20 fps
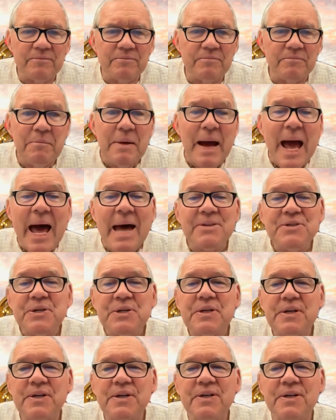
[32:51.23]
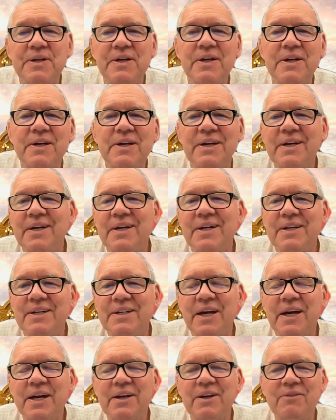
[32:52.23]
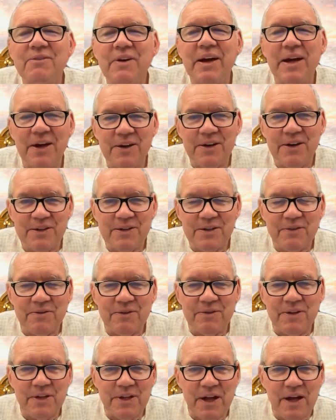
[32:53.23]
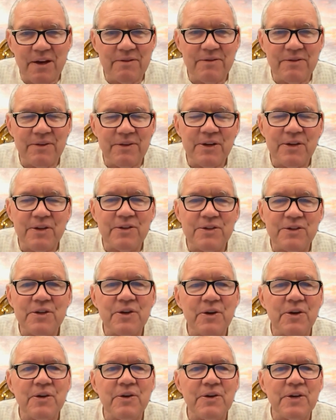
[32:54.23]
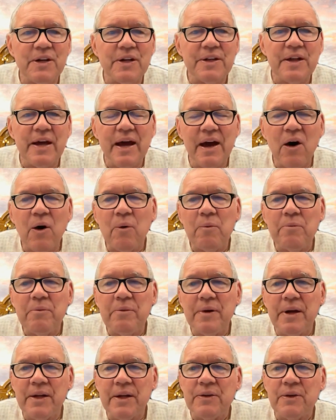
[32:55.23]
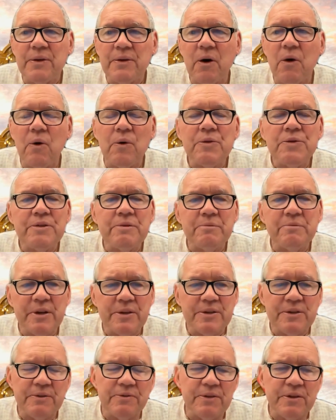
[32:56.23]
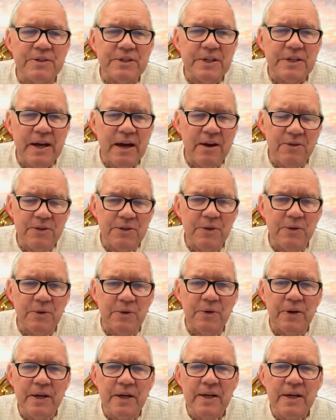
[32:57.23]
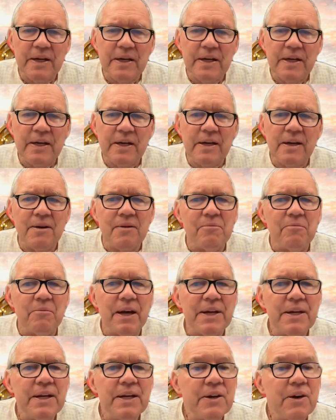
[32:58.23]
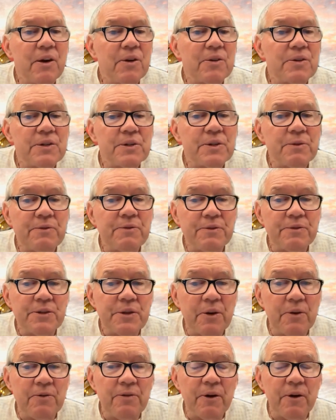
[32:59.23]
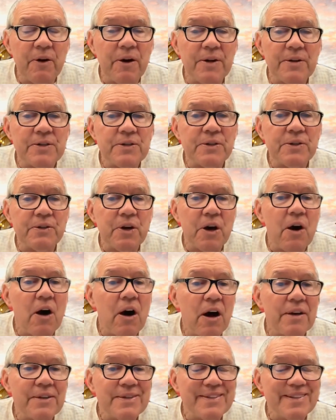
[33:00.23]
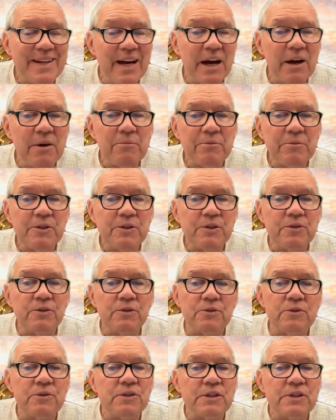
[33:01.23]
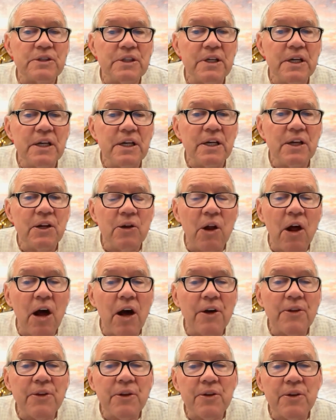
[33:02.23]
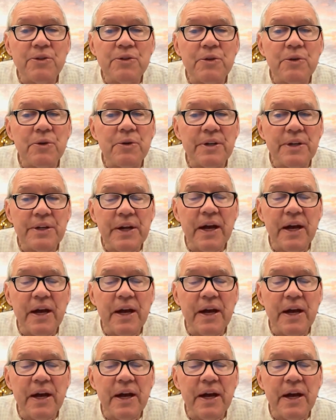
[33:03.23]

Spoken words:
bask, take advantage of the love and the concern and the help and the wholesomeness of this household, but he goes to so far as to cause them to lock their door at